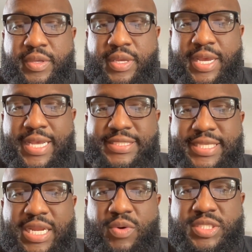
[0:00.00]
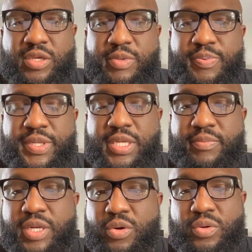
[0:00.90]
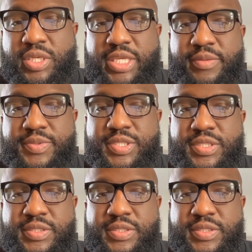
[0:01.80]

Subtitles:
I said I wasn't gonna be putting up no clips.